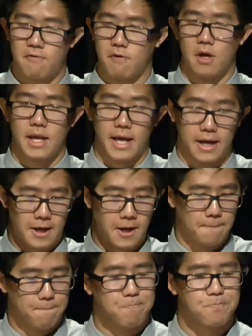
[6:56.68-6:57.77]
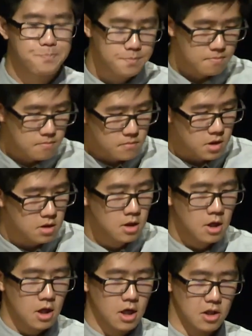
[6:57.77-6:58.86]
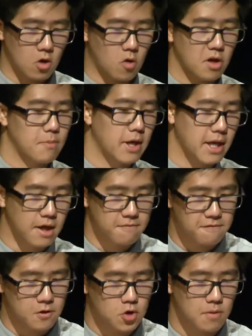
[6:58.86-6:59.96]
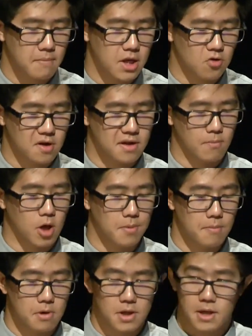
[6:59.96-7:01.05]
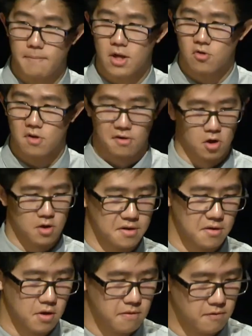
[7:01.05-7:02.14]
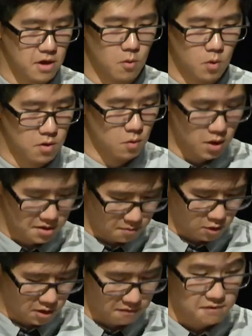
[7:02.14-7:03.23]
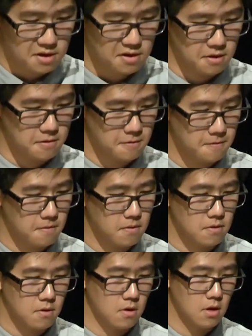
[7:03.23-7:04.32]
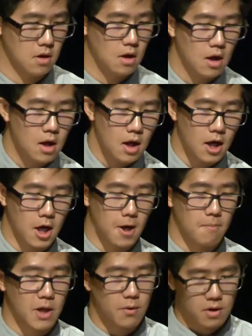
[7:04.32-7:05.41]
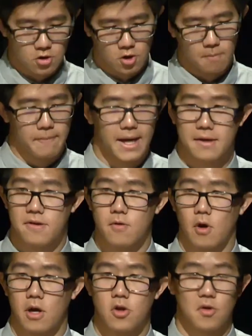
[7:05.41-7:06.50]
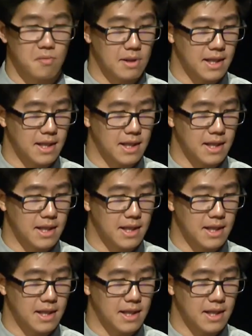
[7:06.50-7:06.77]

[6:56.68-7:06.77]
front, and up. Uh, the corresponding confusion matrix and probability matrix are screen for anyone who wants more convincing. Um, now we can jump back to our issues with